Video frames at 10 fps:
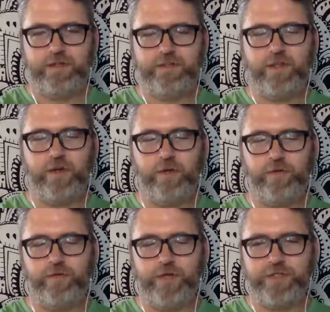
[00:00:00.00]
It's so
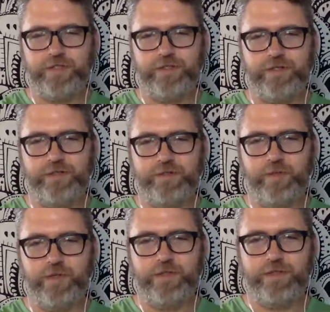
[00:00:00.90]
refreshing to hear
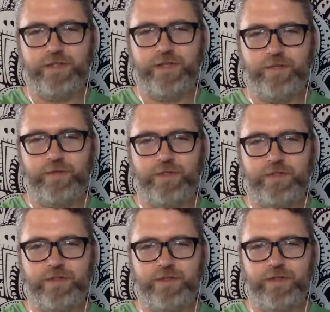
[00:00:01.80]
somebody say that
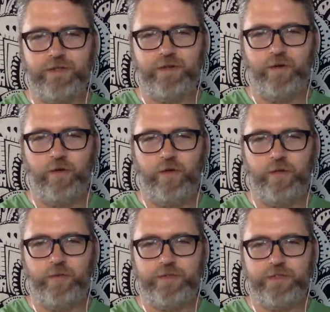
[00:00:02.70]
because the the
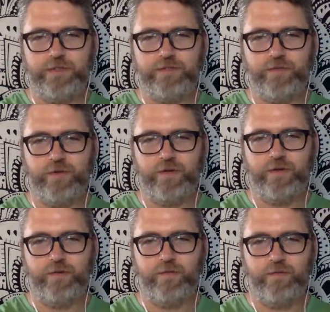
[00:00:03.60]
whole impetus
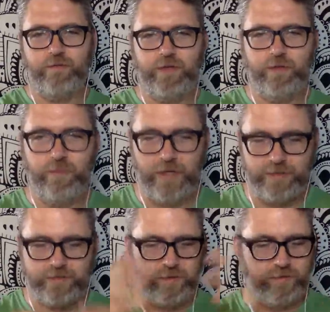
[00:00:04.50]
for you know
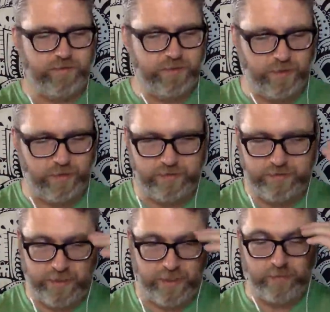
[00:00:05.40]
my sort of starting
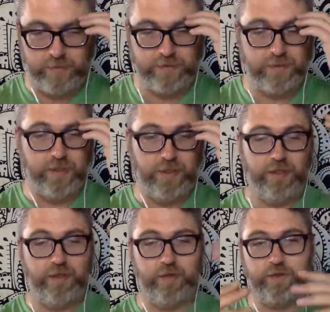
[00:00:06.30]
this channel was
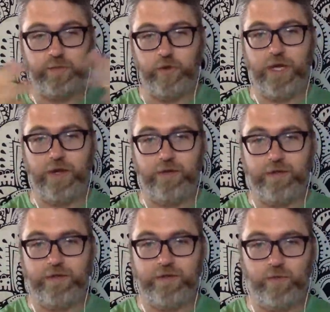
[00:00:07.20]
you know to put
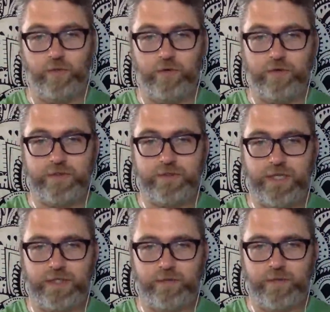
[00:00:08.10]
out into the world
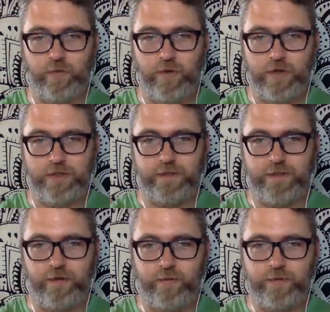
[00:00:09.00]
exactly what I wanted,
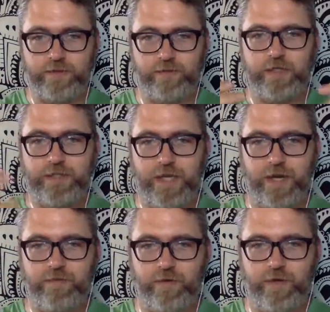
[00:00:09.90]
and that was right to
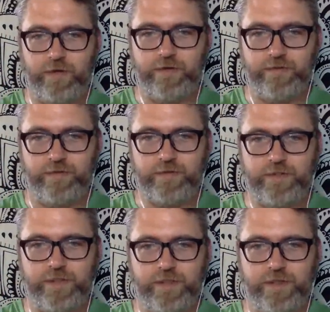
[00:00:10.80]
have a greater
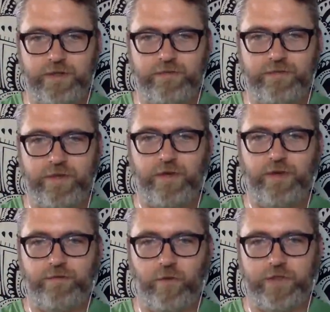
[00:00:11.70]
diversity of
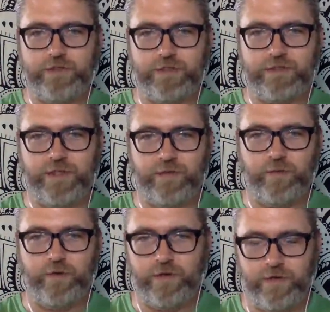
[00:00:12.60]
voices
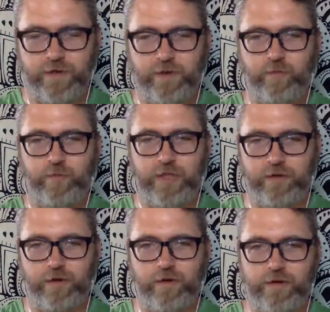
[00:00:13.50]
that were
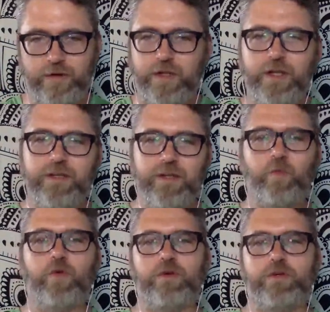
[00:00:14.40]
being heard
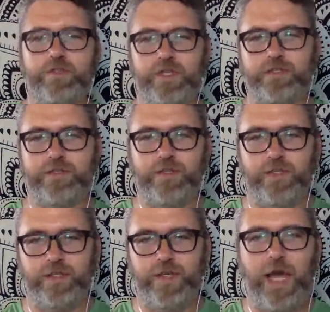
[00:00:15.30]
that weren't just
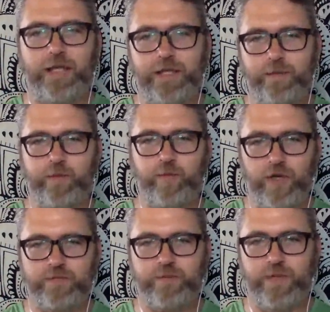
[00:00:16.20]
the academic
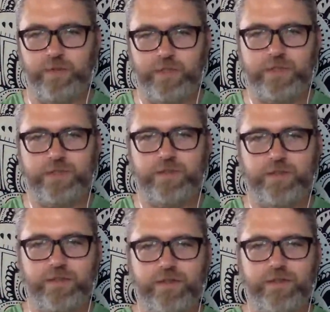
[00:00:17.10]
press published
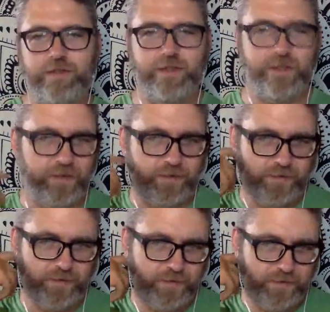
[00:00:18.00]
you mm-hmm.
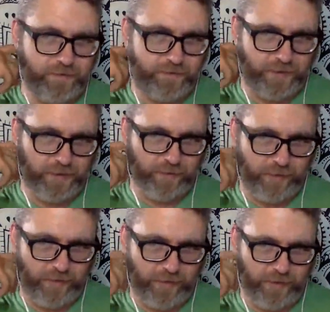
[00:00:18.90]
know
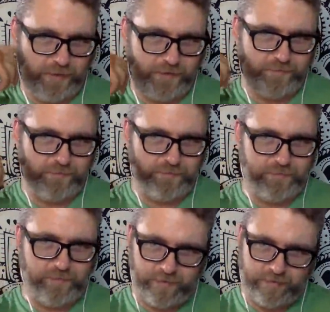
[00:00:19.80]
literary
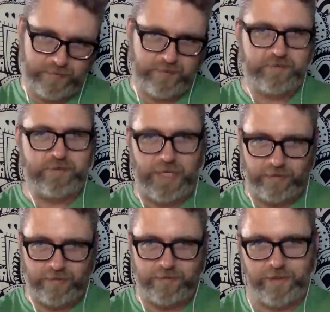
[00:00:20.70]

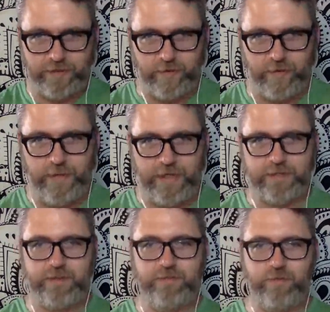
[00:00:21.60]
standard literary
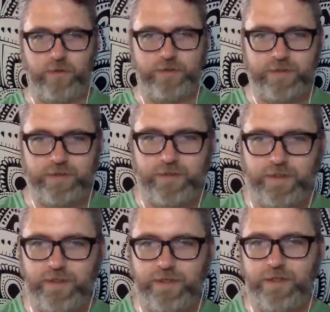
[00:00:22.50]
magazine voices.
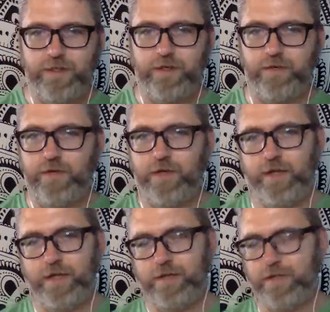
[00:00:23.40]
Uh,
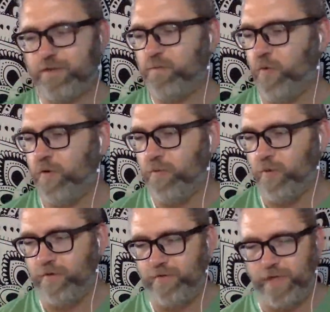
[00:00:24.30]
and I think there's more
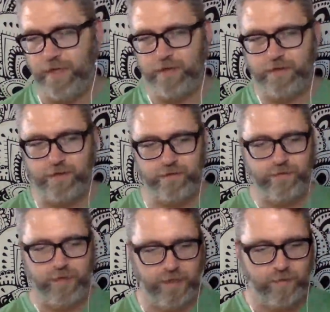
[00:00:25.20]
and more of that
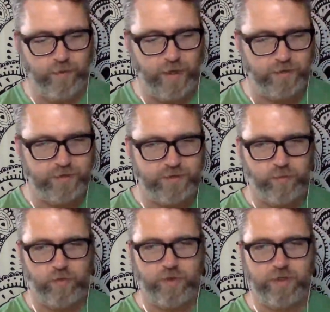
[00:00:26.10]
of uh, writers
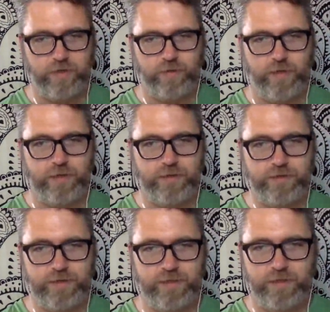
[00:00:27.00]
supporting other
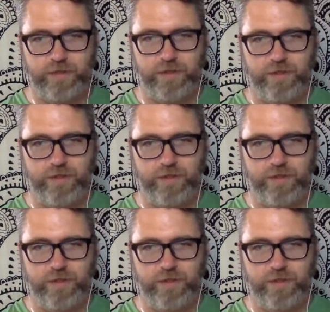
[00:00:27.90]
writers that